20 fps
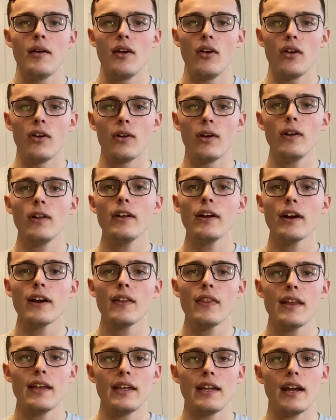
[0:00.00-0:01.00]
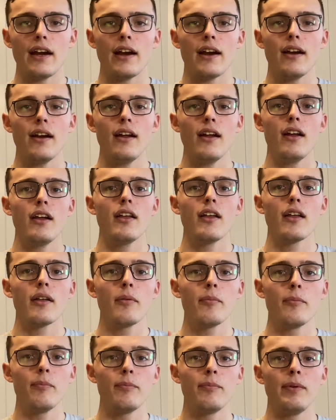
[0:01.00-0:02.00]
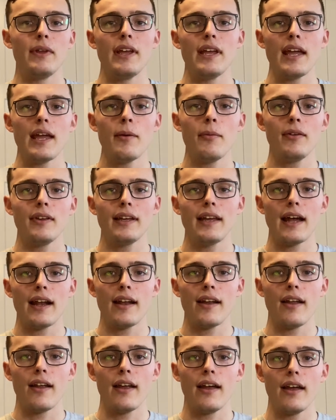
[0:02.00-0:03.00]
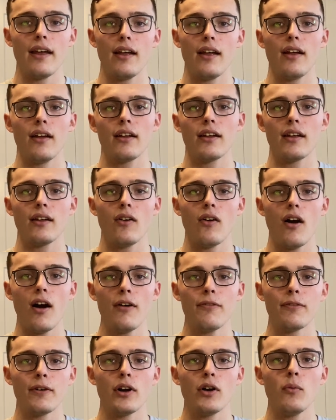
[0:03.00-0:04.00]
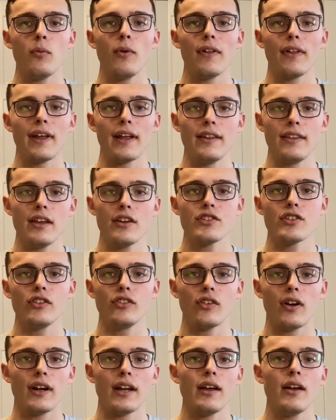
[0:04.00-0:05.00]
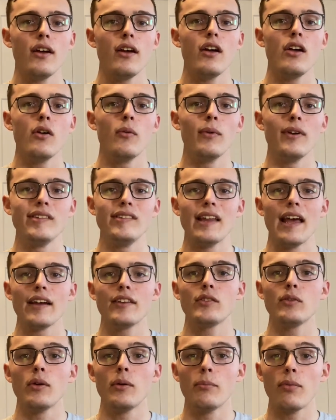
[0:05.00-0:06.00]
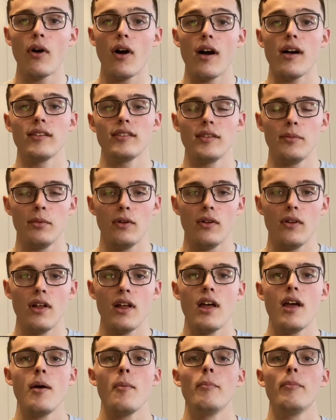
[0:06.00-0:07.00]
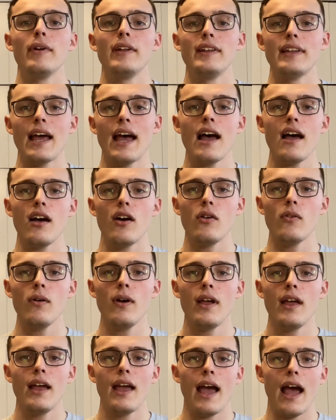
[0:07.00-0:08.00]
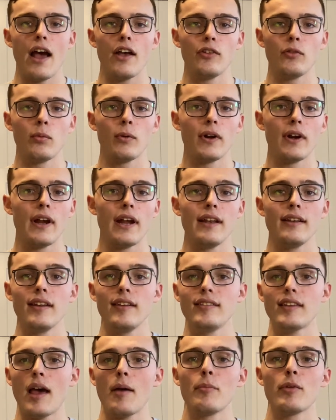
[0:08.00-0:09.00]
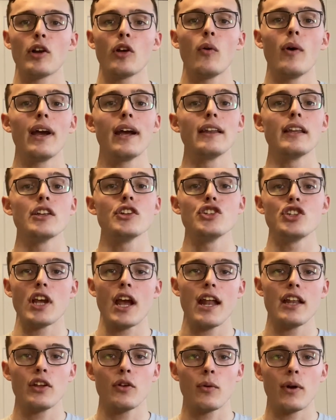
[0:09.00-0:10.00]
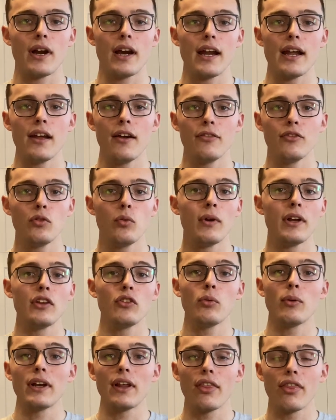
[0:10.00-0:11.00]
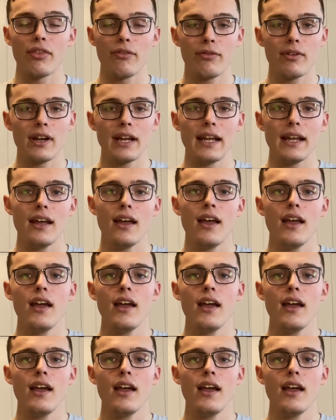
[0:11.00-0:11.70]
Earlier in the year, being able to get an offer with conditions on it was next to impossible. But now, as we're in December going into January of 2023,